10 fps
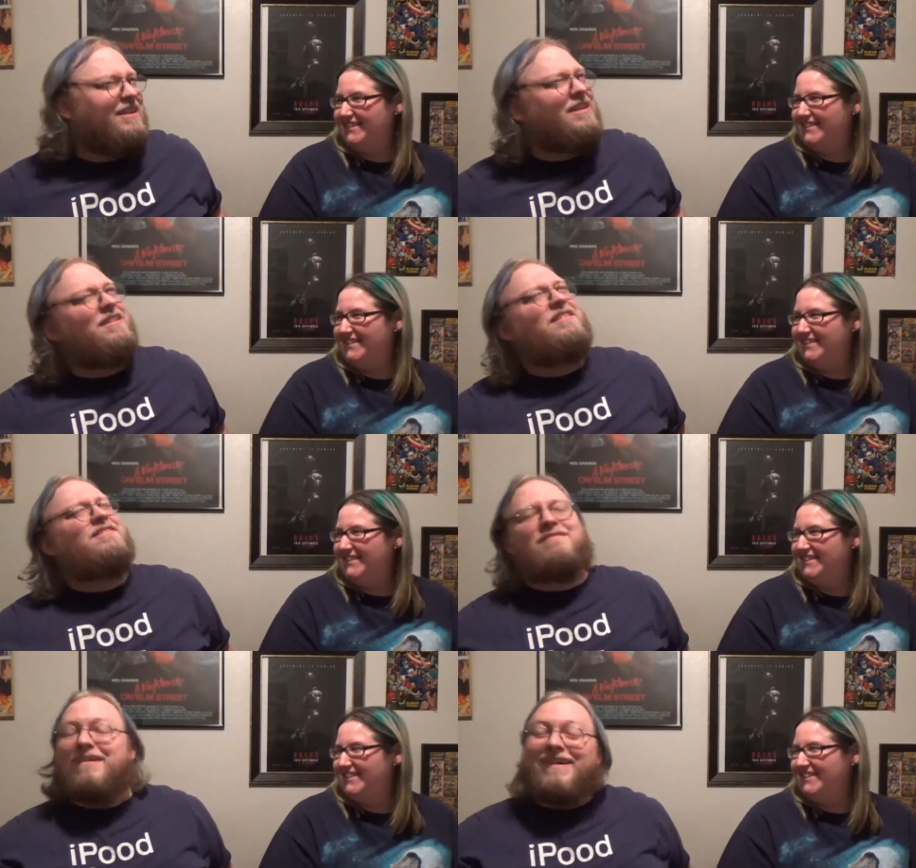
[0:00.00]

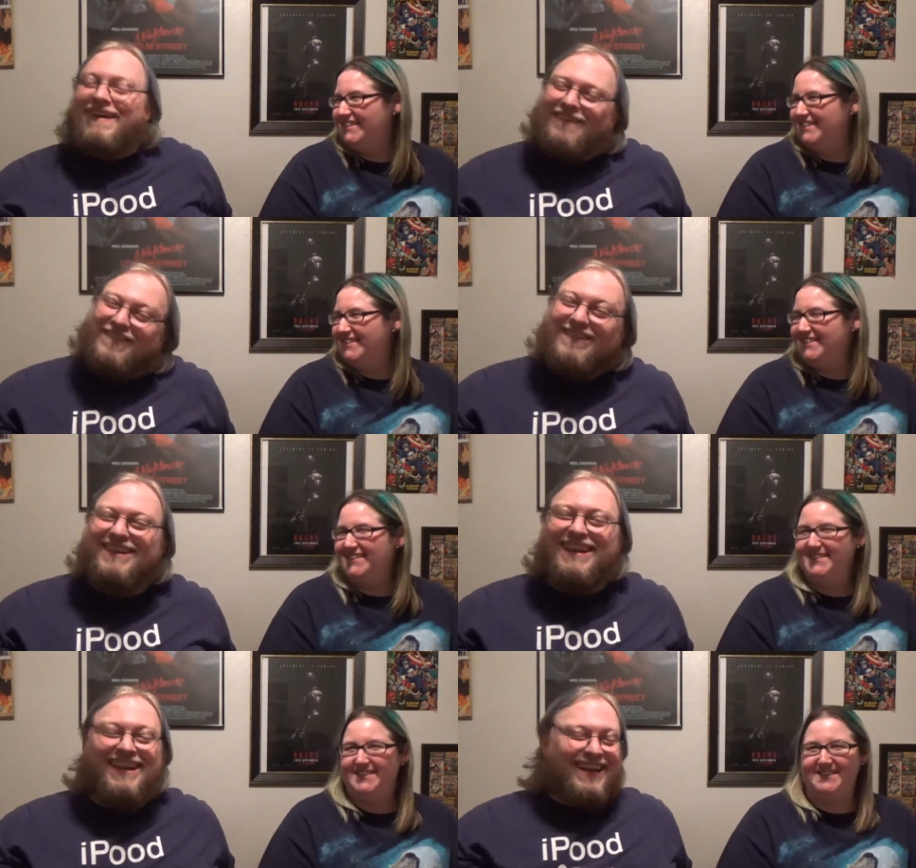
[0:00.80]

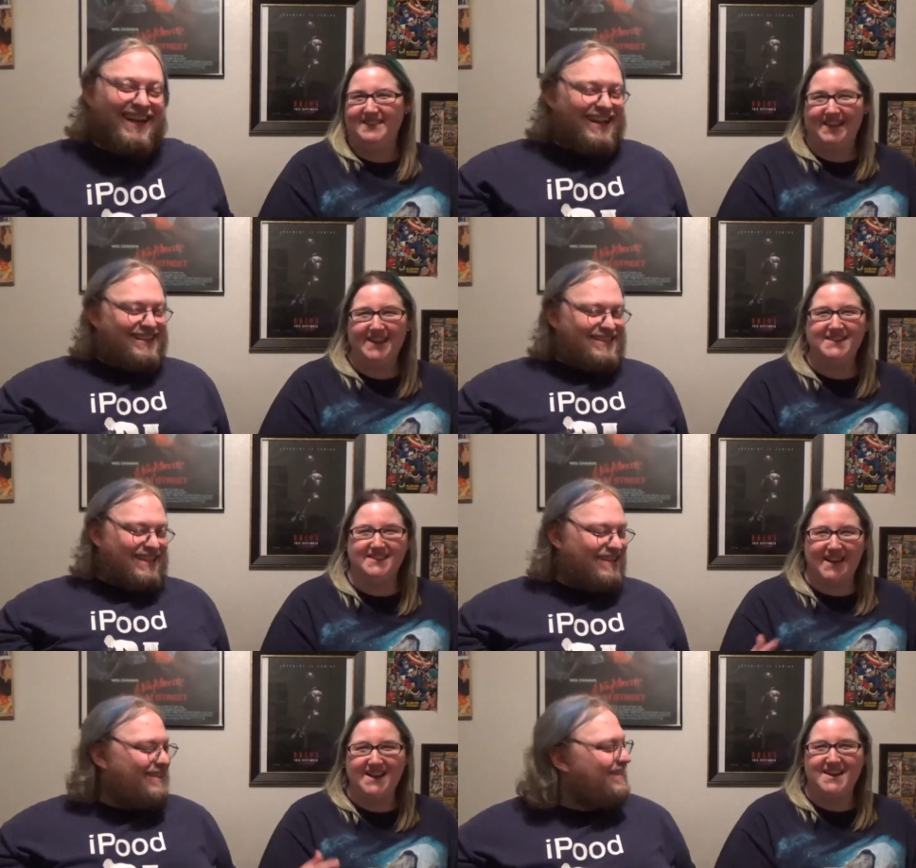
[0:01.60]
Speaker 1: it,
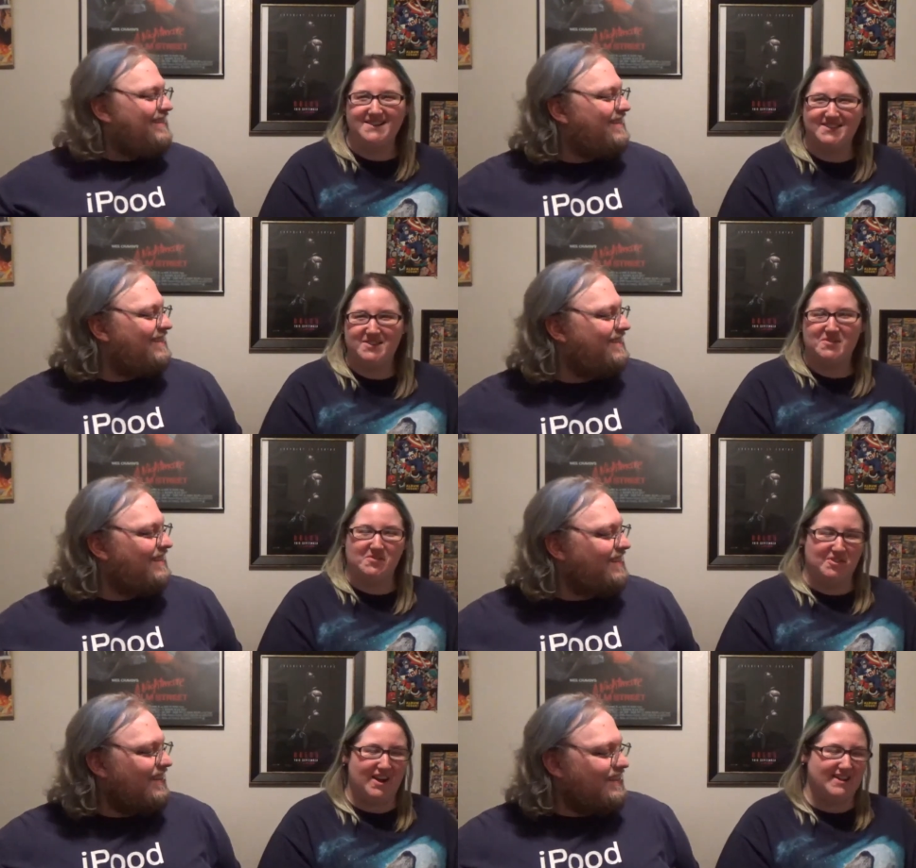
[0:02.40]
so, I
Speaker 2: knocked it
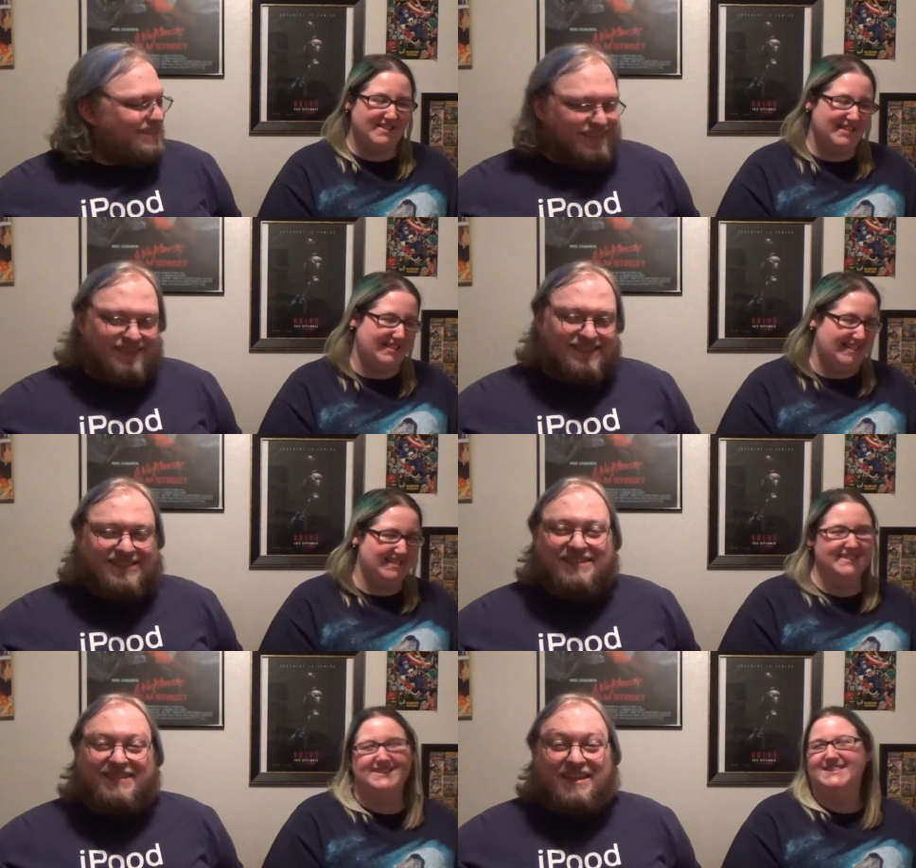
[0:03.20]
over. Accidentally.
Speaker 1: So
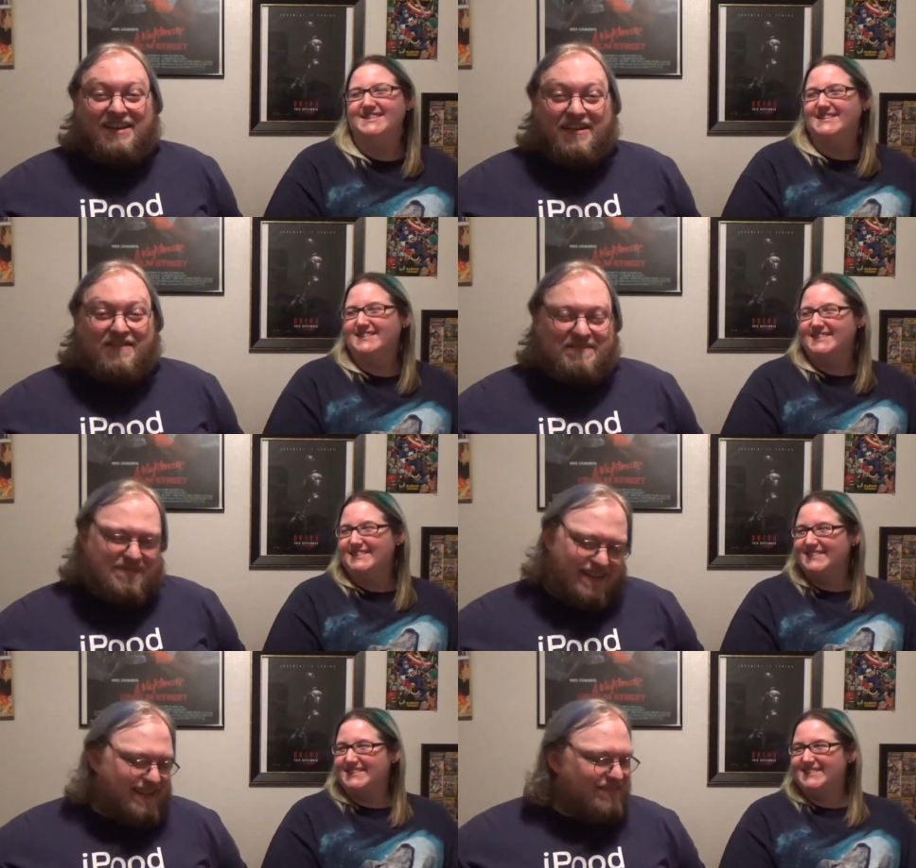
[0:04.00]
until then,
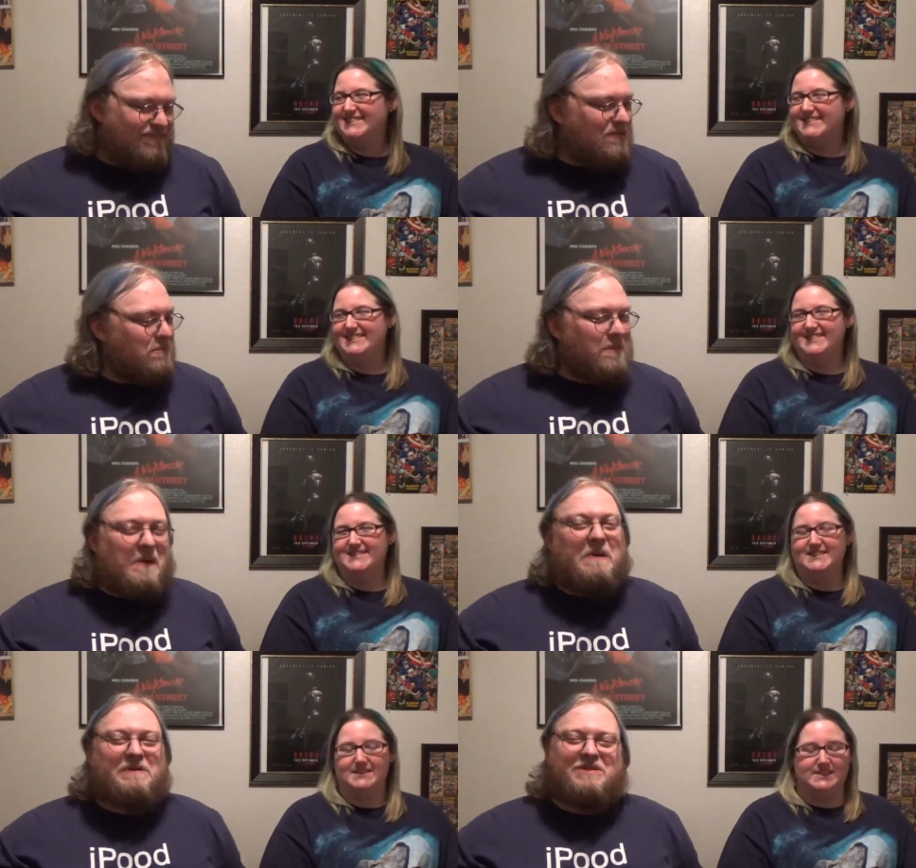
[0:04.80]
everybody, we
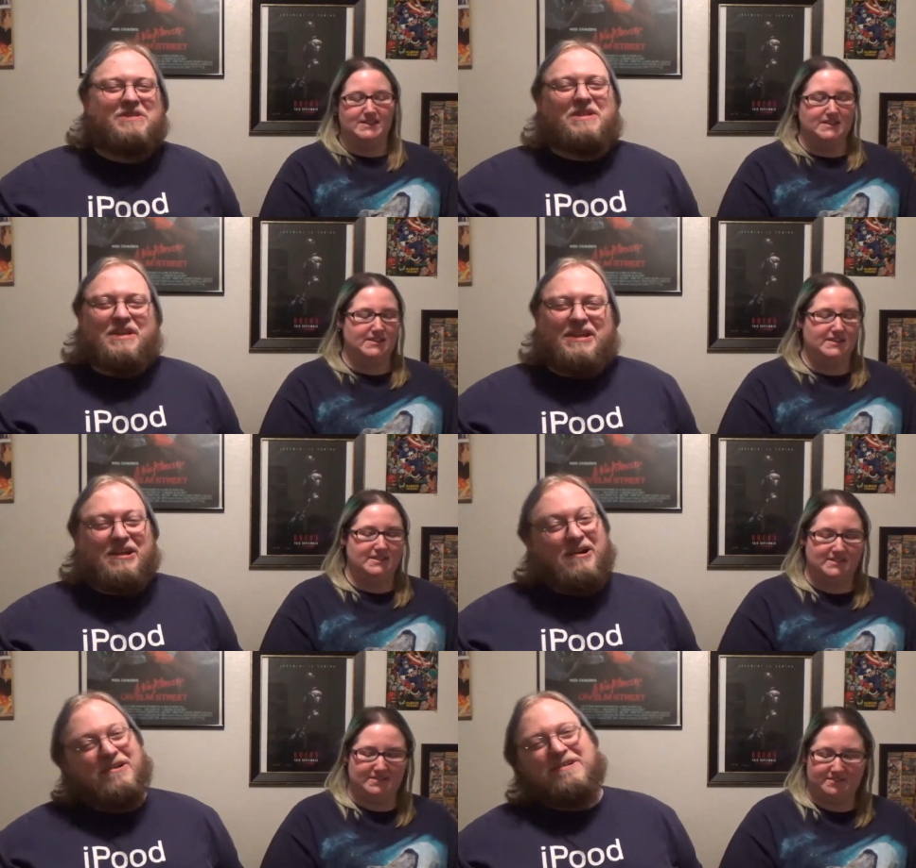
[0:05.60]
will see
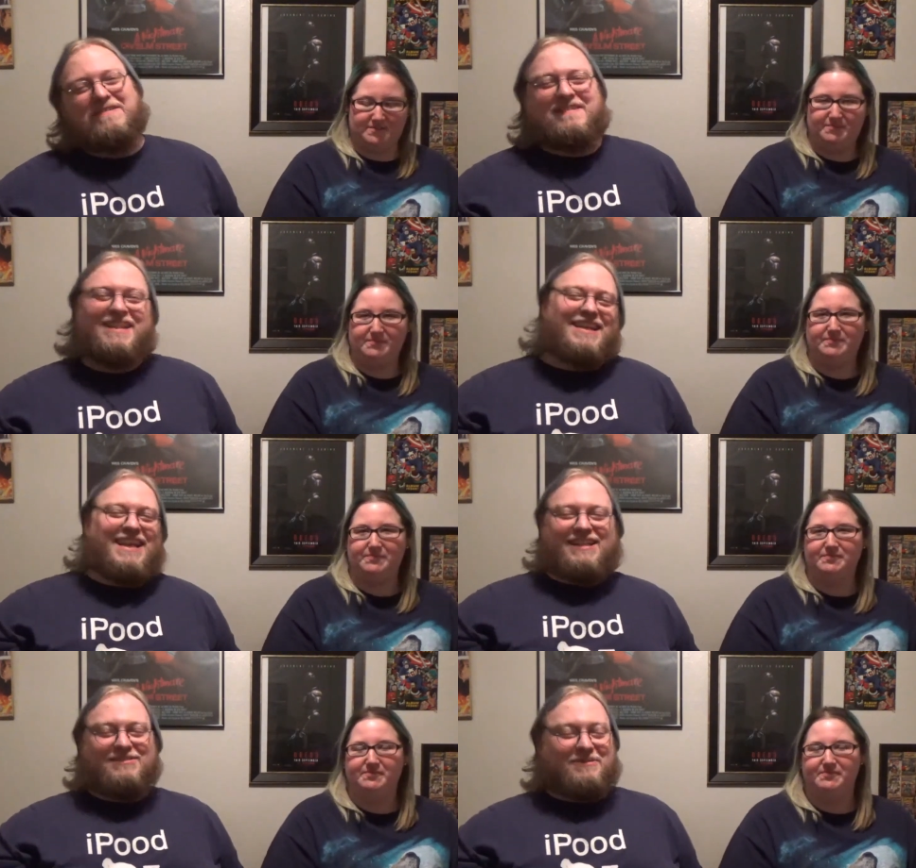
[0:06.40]
y'all the
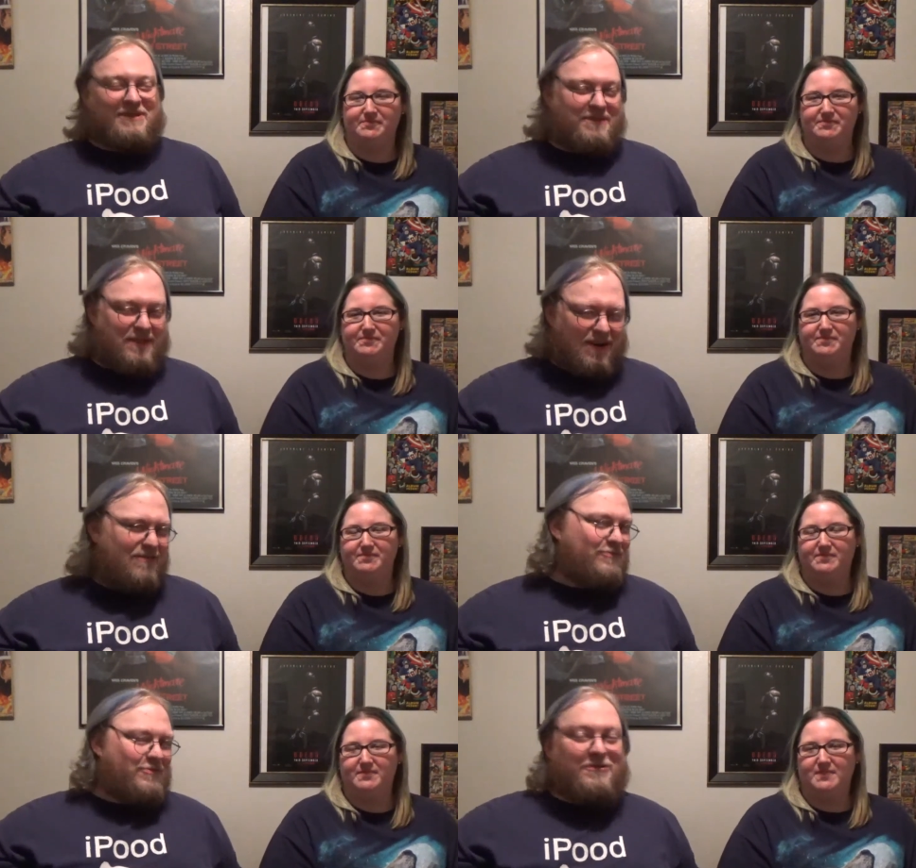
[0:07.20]
next one.
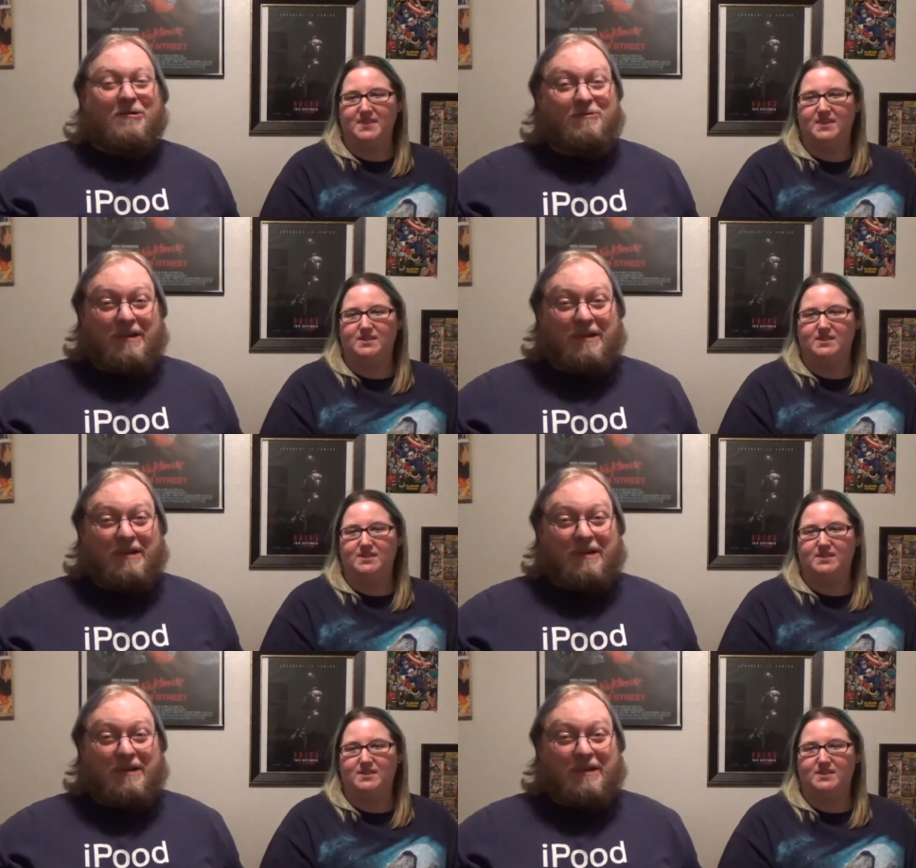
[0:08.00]
Hopefully we don't